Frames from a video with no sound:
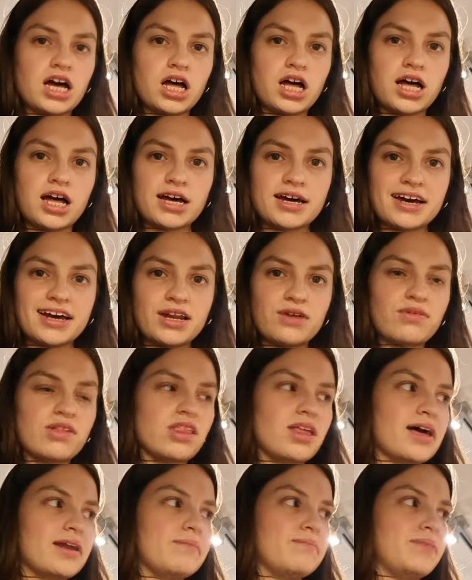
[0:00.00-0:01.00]
got kind of a
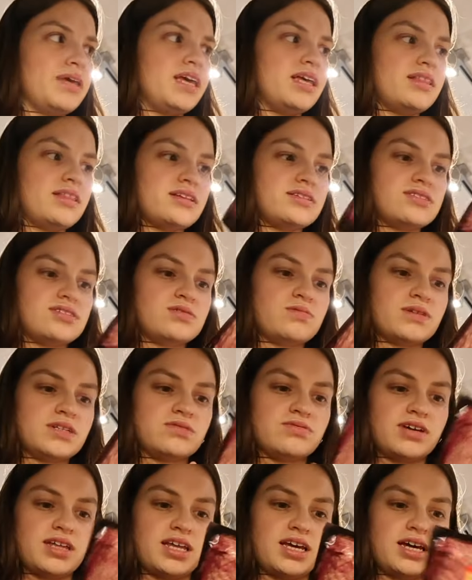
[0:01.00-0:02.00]
lot of meat. This is
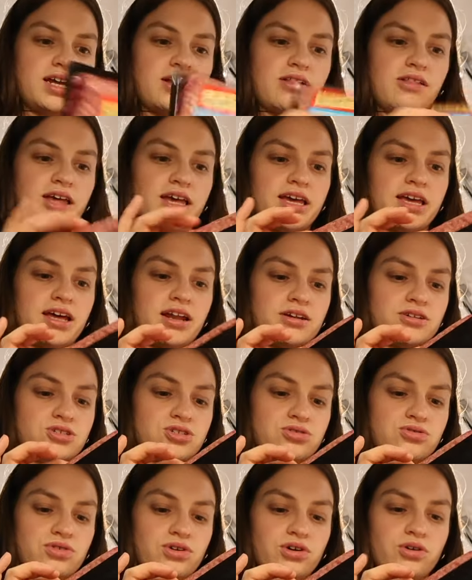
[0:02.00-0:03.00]
what's really going to like get
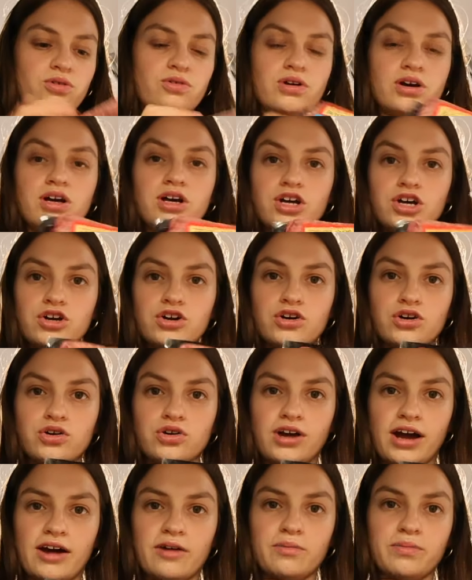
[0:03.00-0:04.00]
us through.
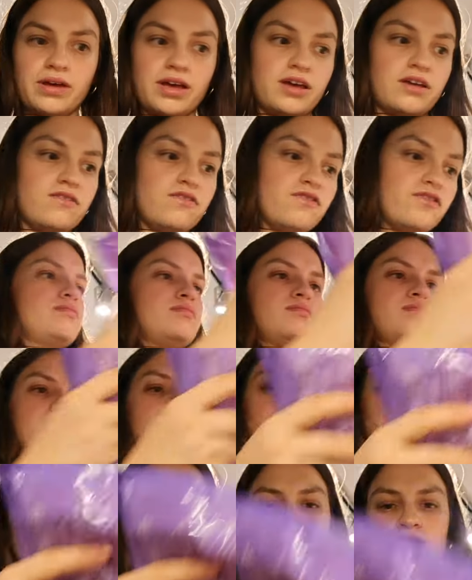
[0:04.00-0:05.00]
Ground beef,
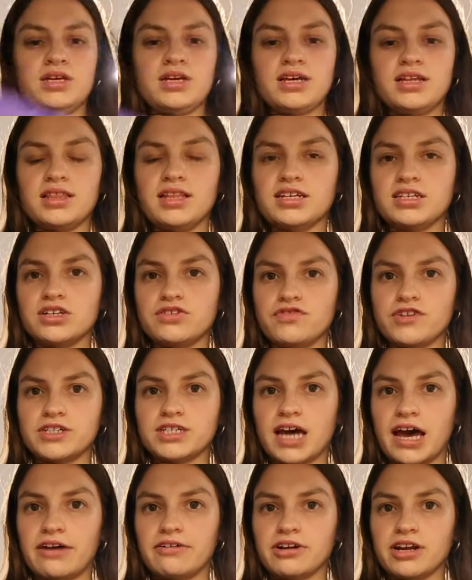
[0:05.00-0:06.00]
this is for
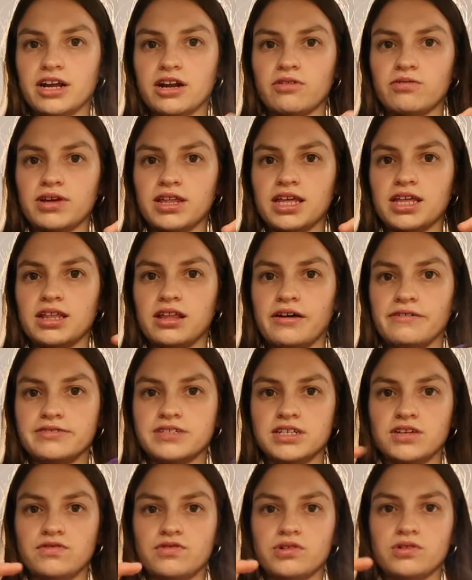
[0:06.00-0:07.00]
Tyron. I don't really love
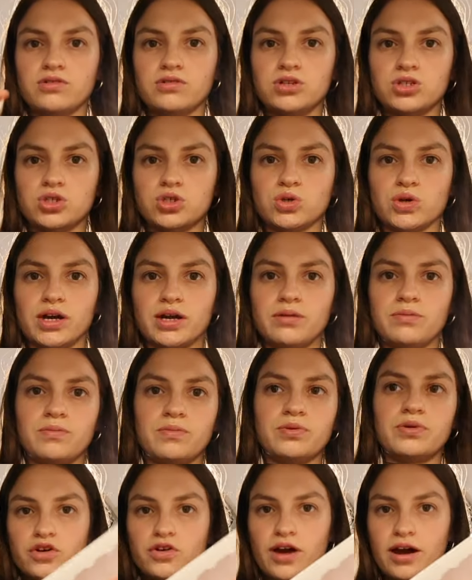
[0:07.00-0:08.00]
seafood.
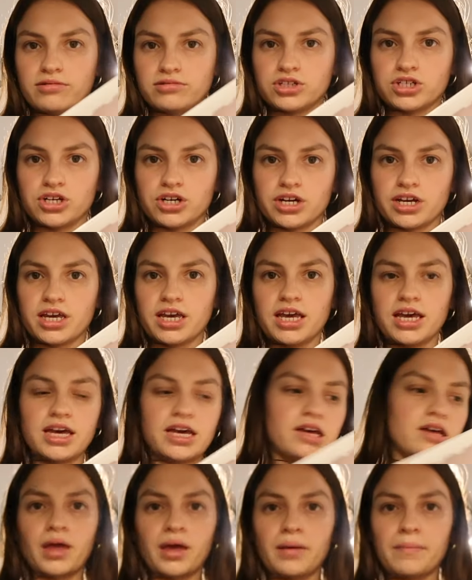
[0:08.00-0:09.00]
Shrimp, ground
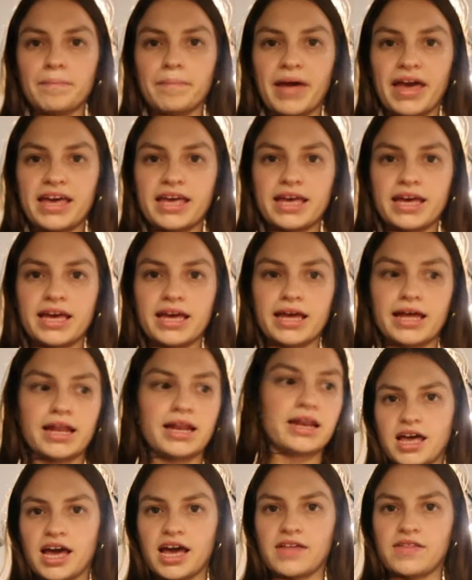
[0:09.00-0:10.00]
turkey,
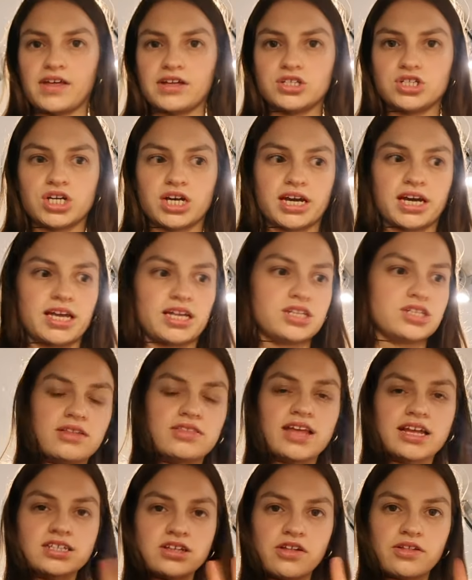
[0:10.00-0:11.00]
bacon, and then chicken.
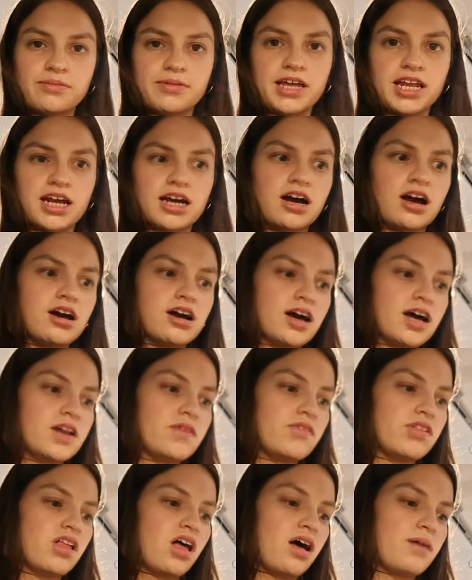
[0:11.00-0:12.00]
That's all the meat I got. Kind
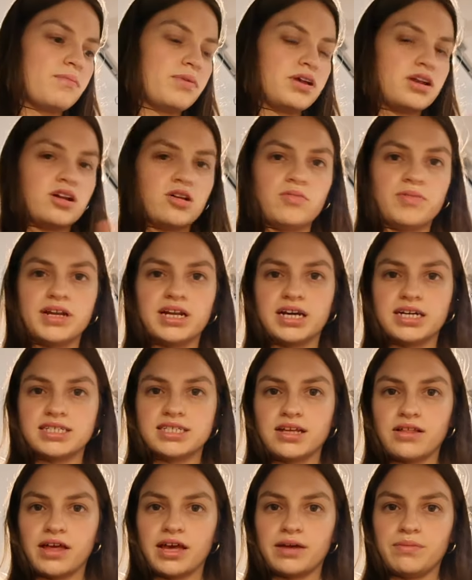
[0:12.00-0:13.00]
of a lot, but it'll be nice
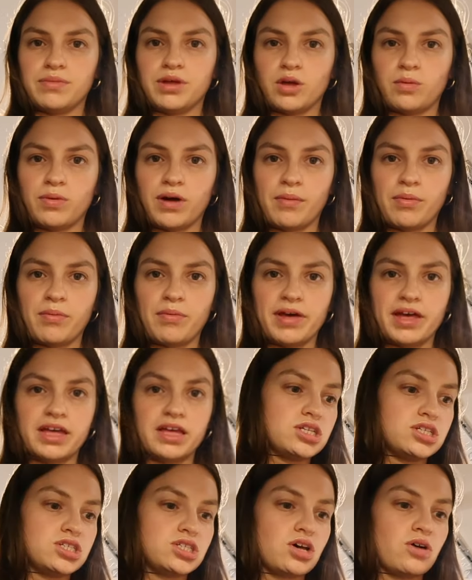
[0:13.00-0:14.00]
to like meal prep a
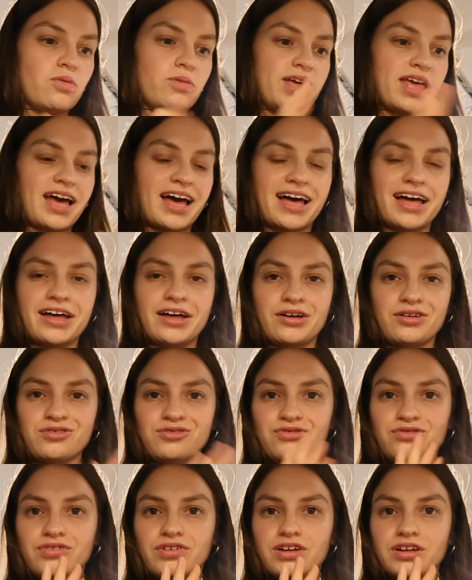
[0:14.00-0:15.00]
bit. So we
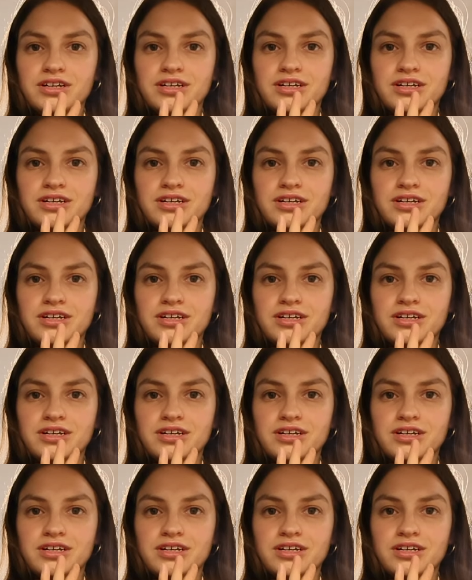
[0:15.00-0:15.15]
have